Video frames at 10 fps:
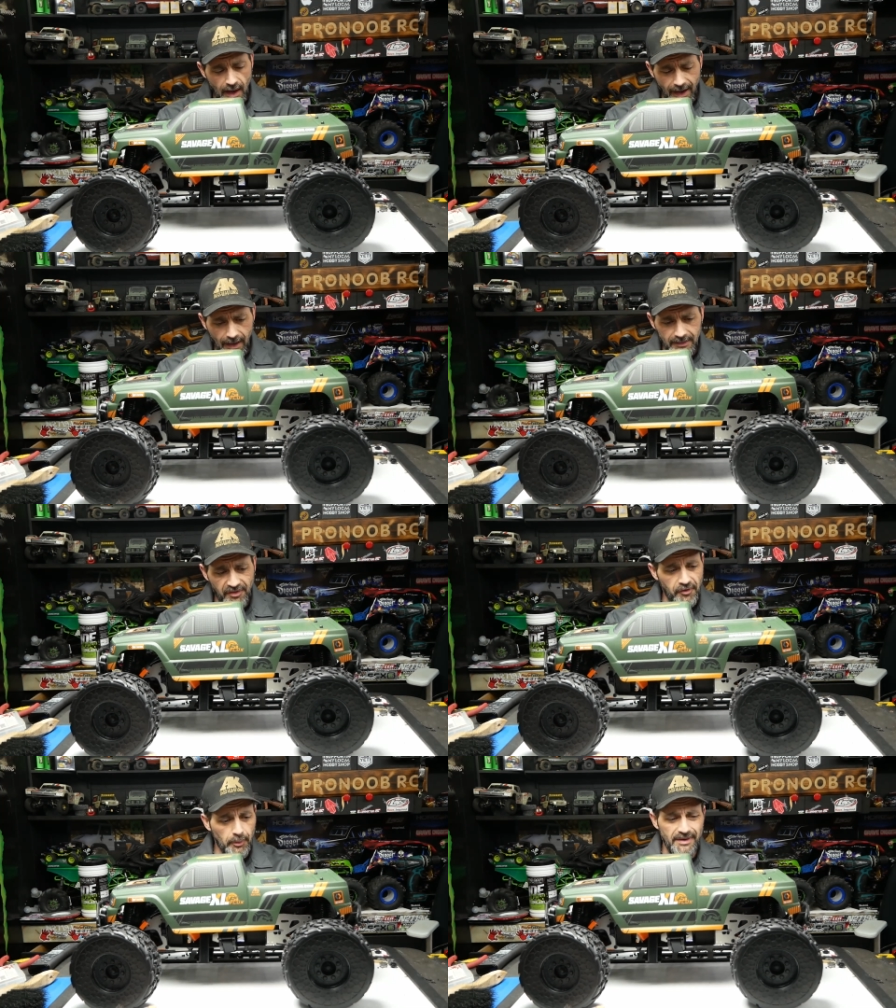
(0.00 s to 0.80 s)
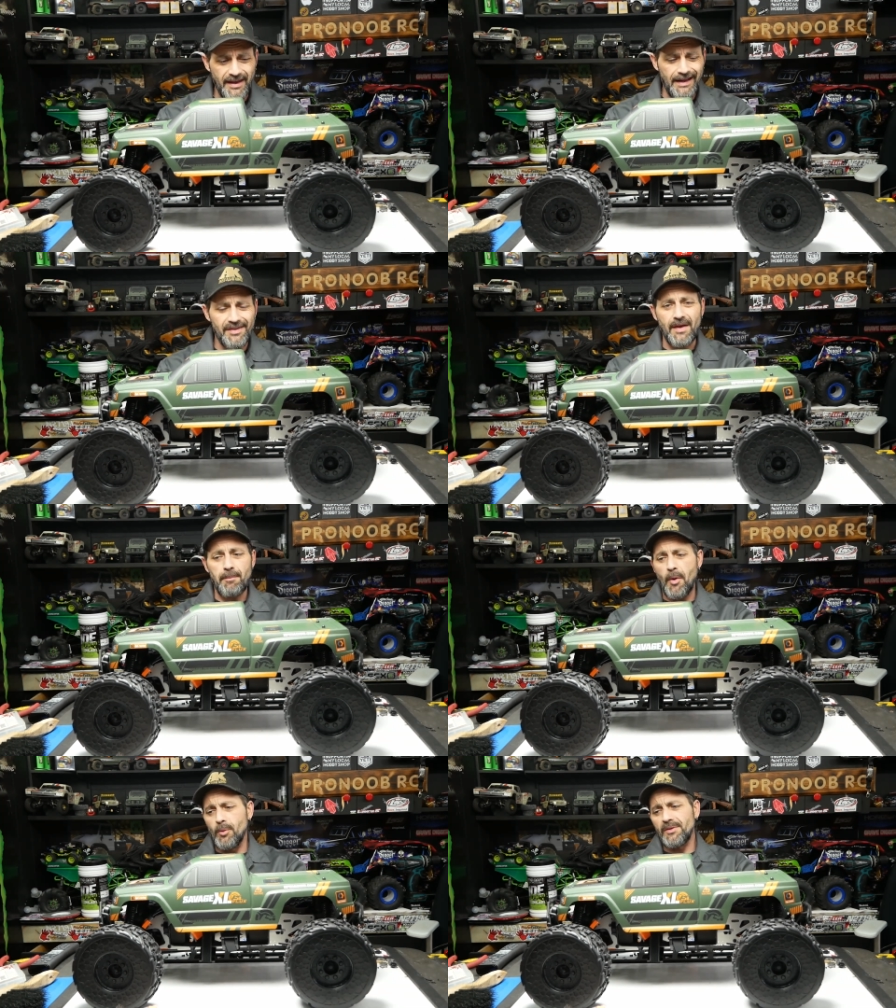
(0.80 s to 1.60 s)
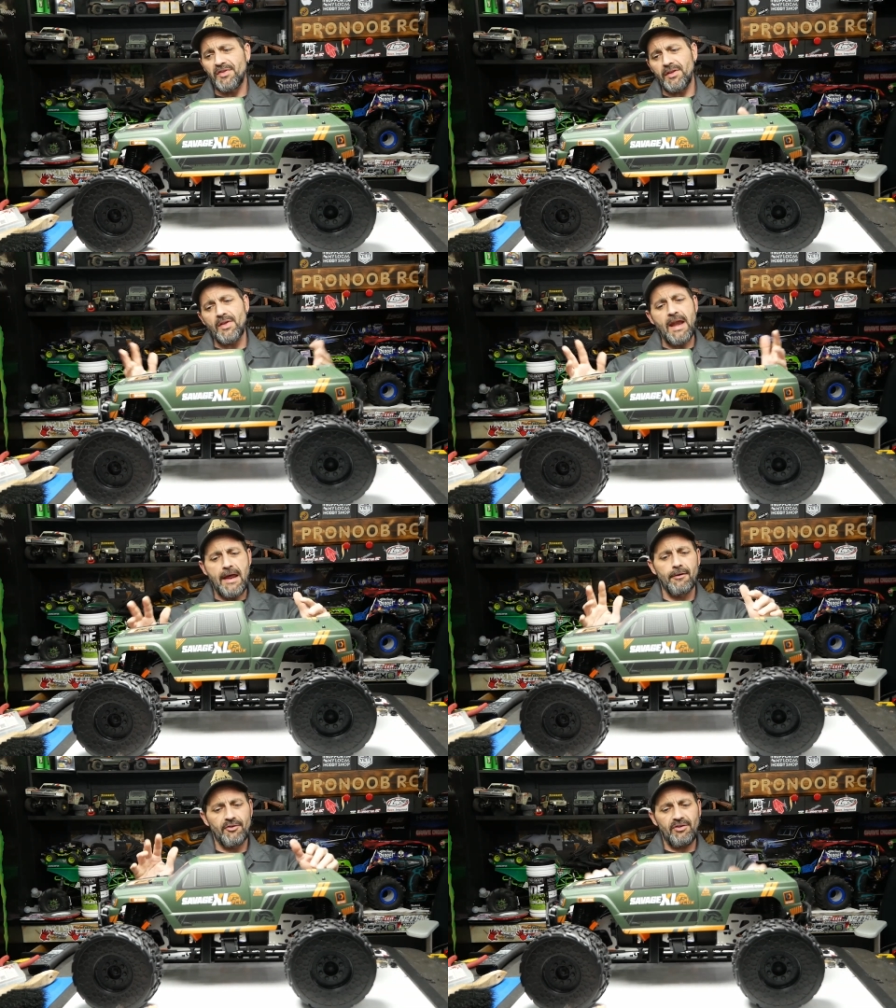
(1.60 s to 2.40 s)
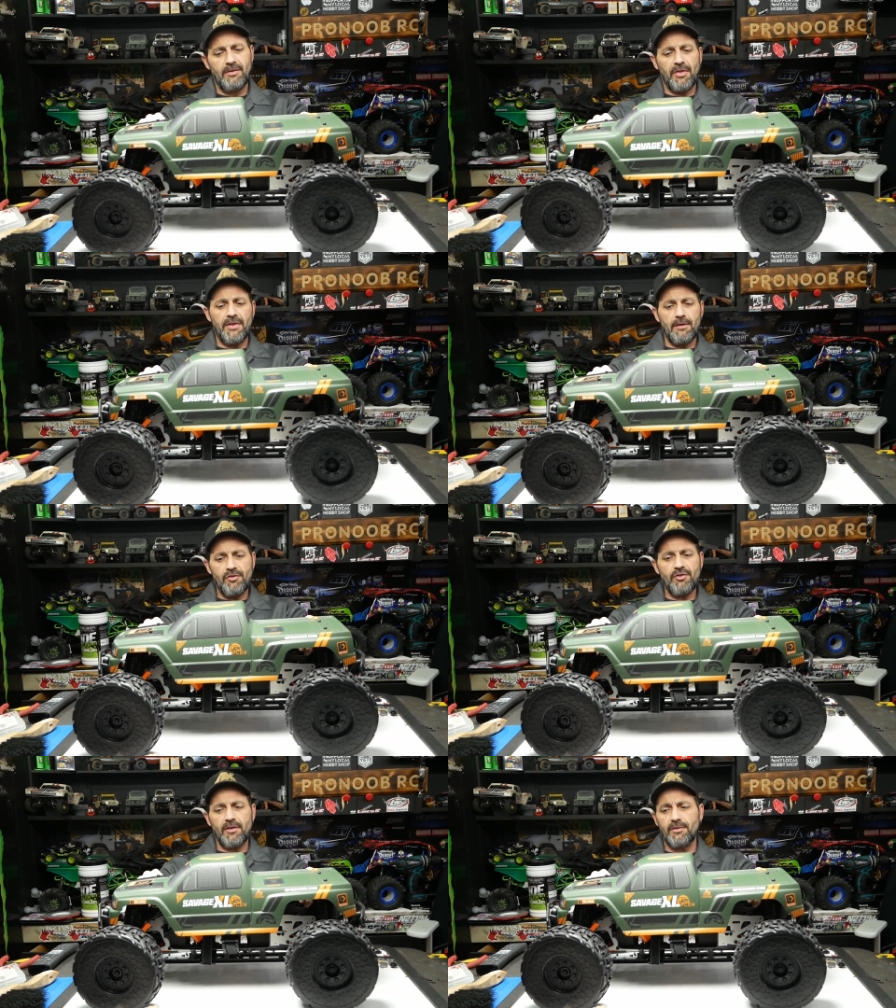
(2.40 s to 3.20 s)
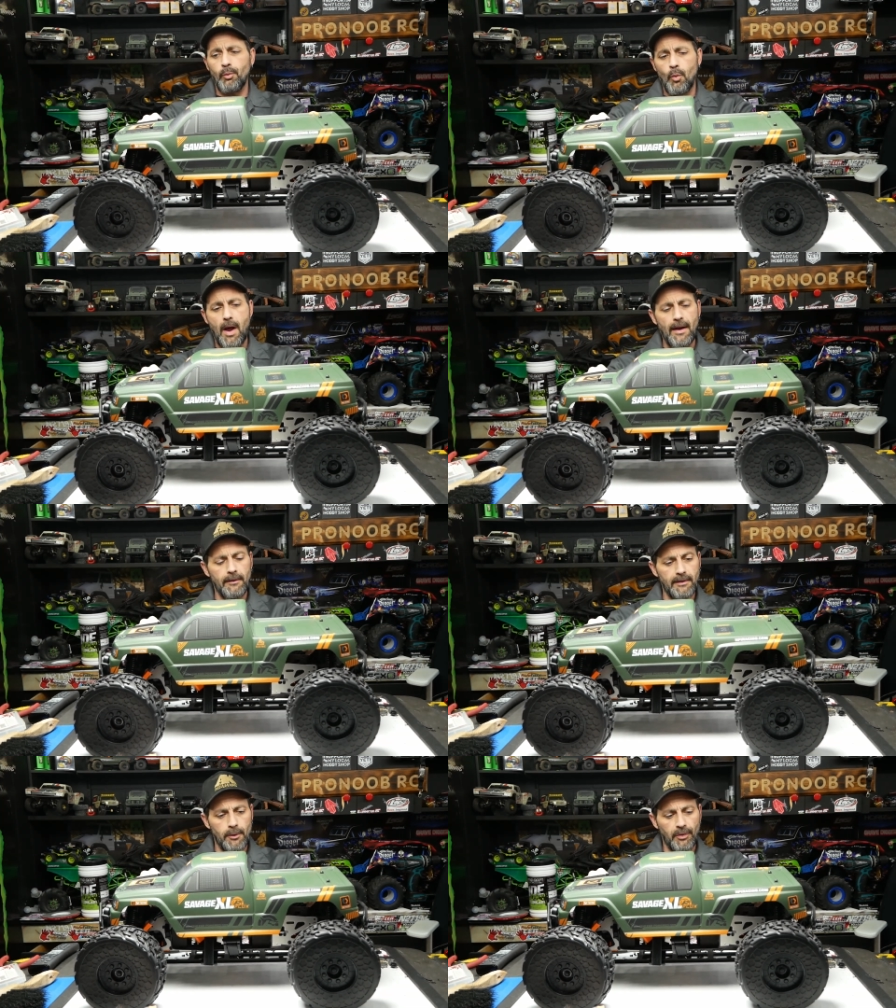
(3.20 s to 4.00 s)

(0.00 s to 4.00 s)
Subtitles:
It still retains that potency, that energy. The thing is just wild out